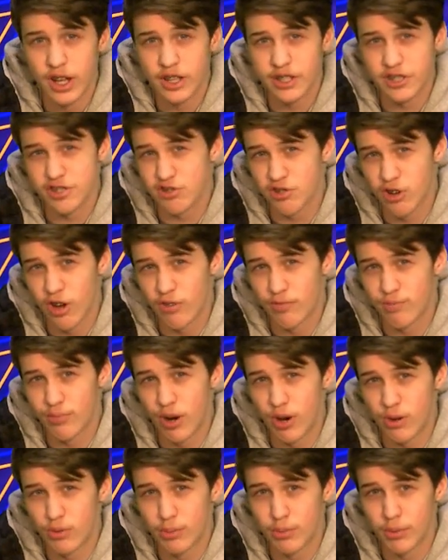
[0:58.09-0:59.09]
and
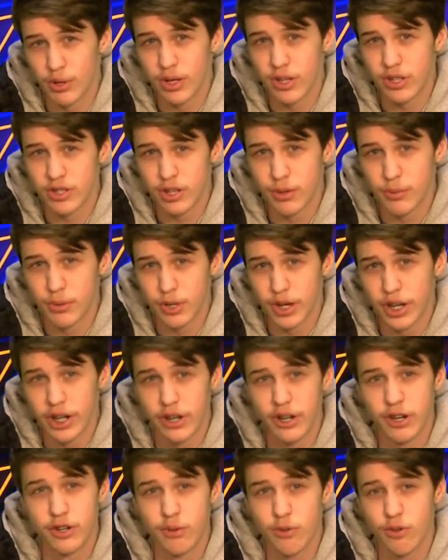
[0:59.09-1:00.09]
softball will play a
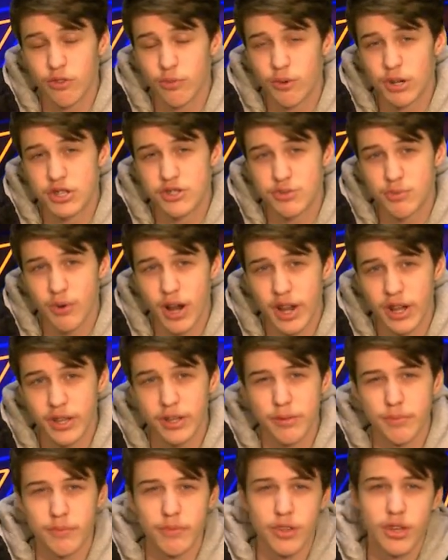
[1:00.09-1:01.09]
doubleheader at Northwest
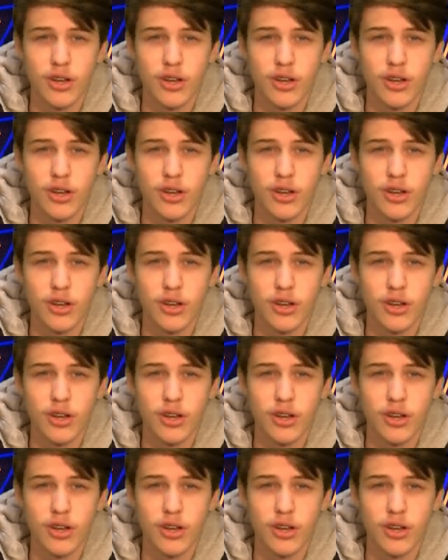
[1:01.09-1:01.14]
Rankin.